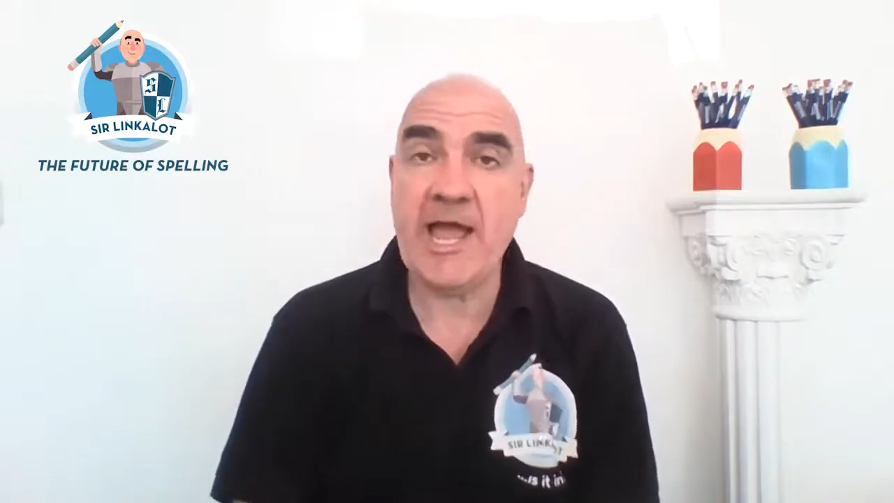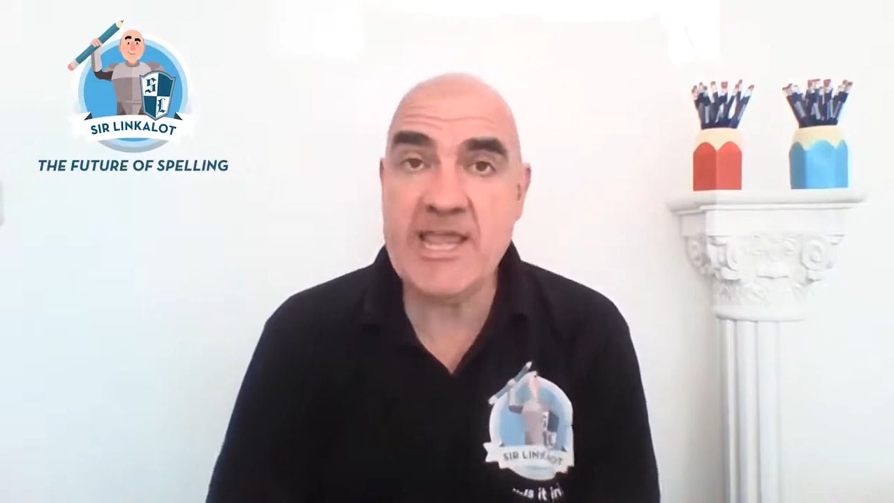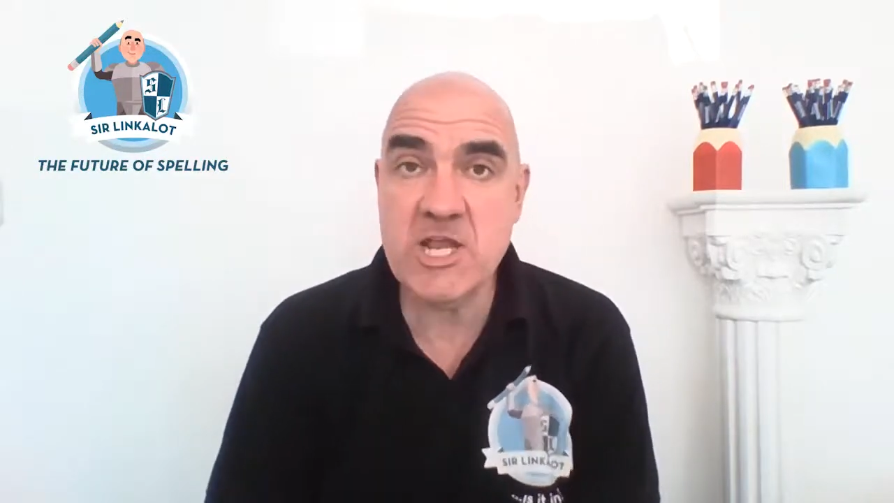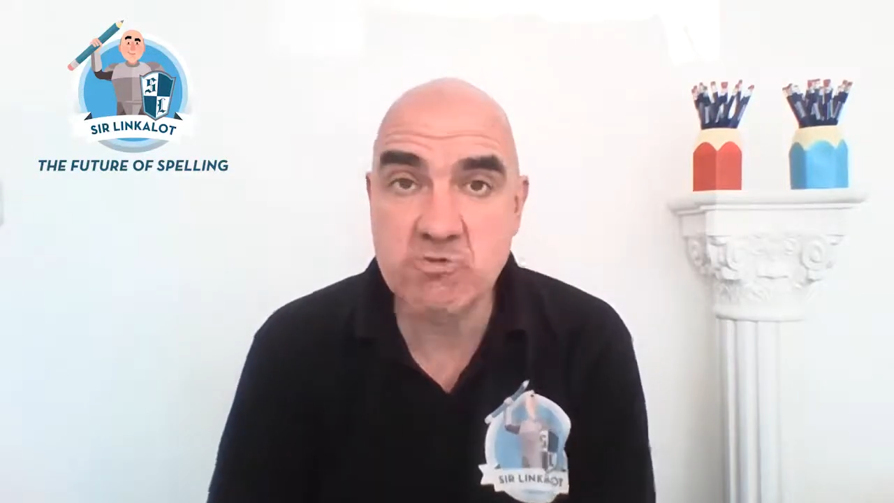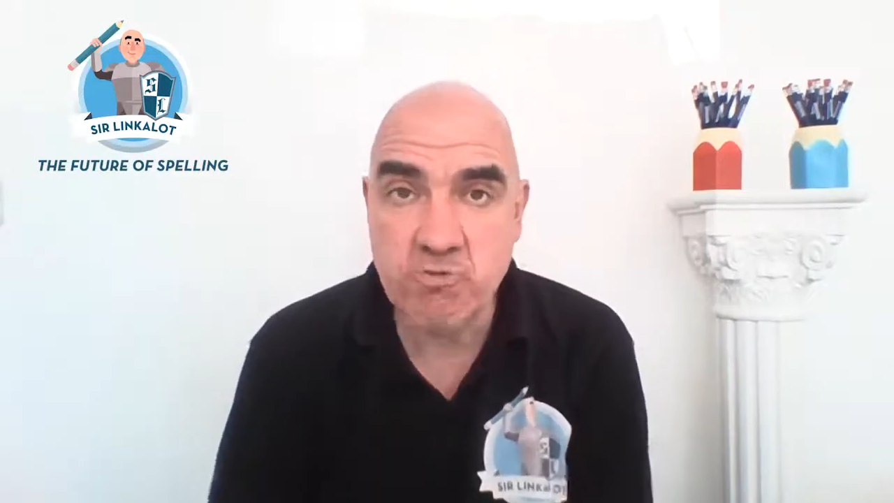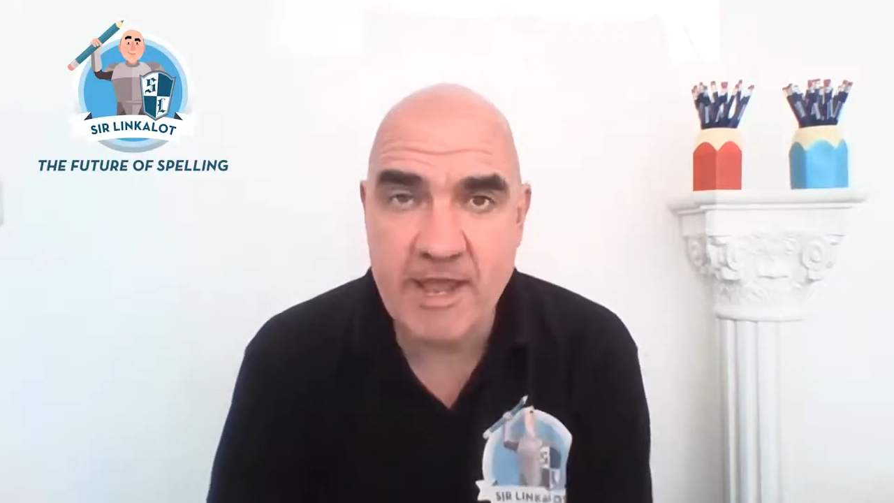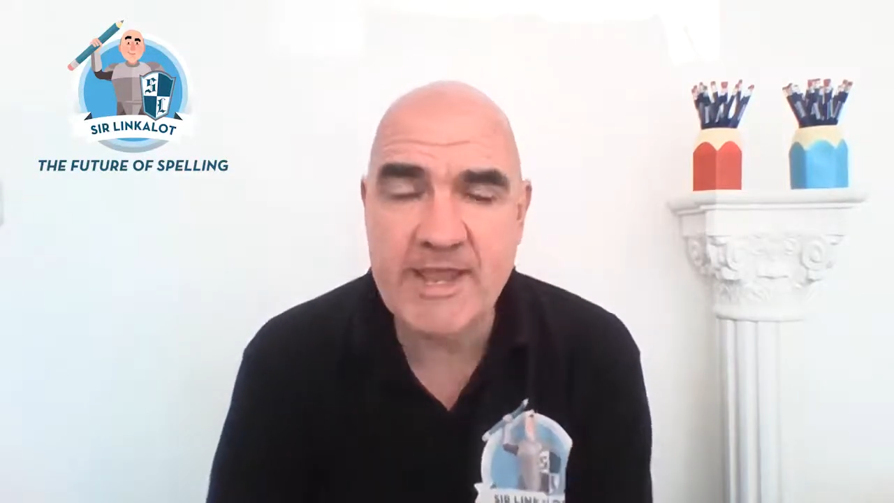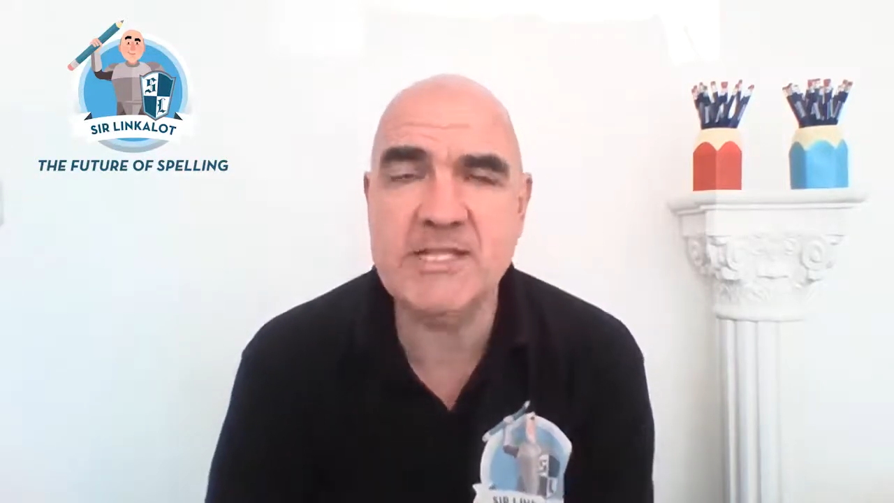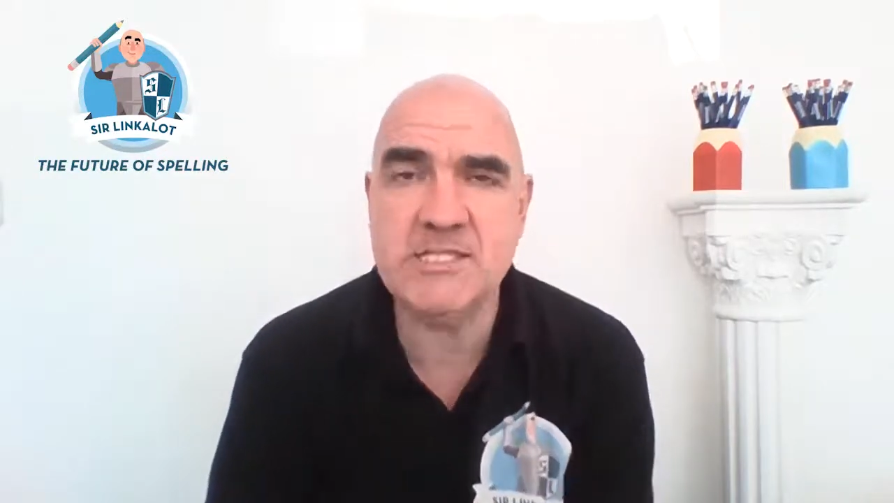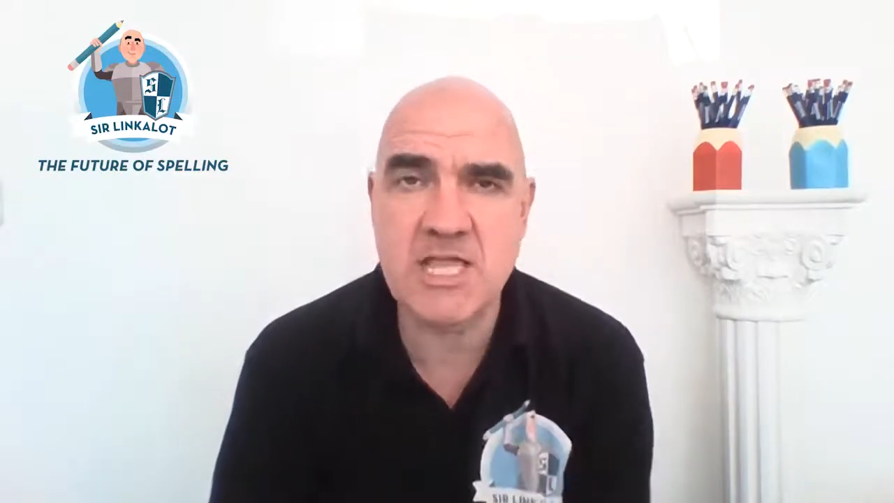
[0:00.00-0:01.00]
a
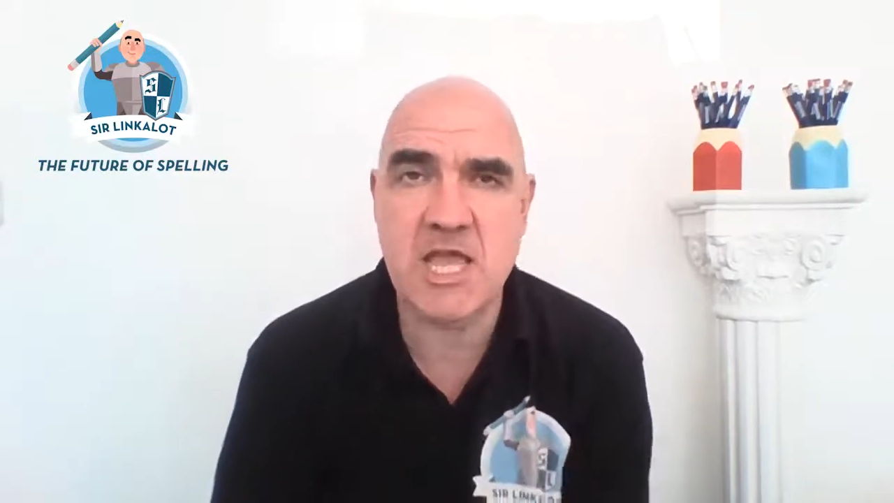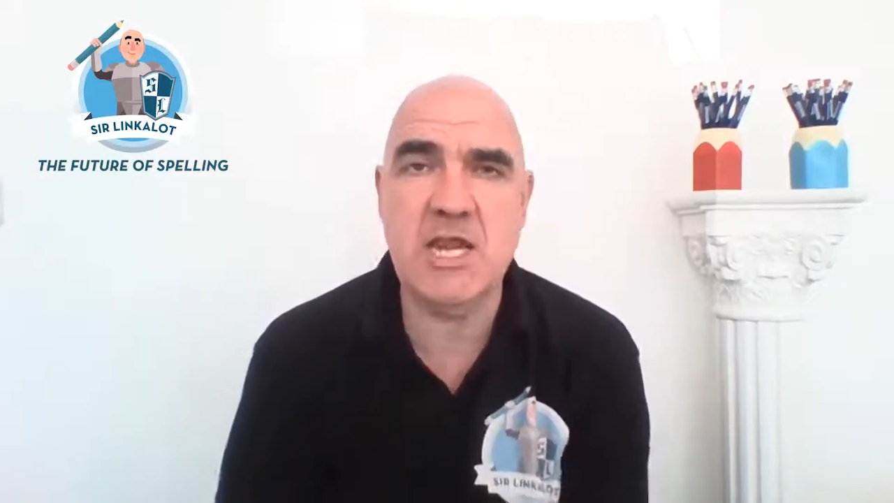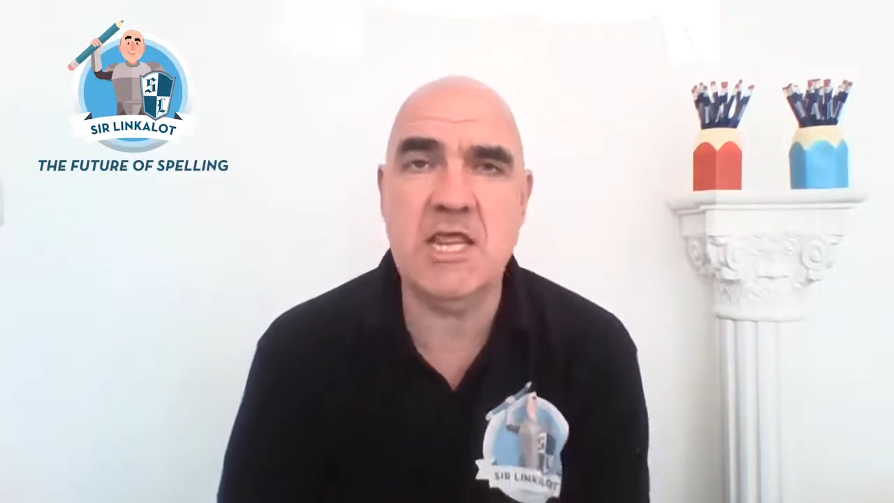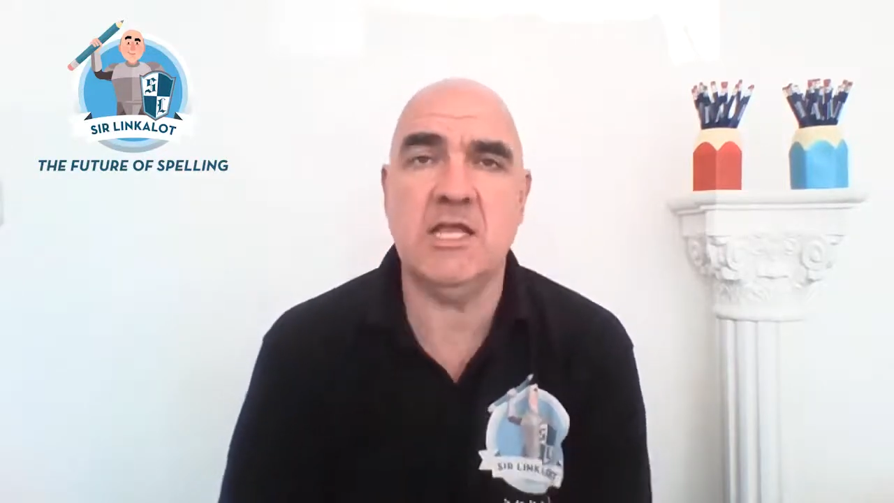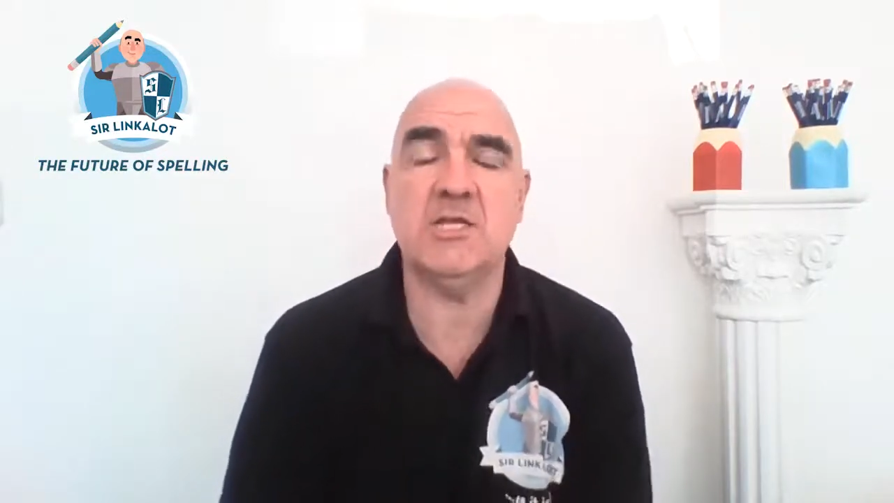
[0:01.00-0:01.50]
great technique.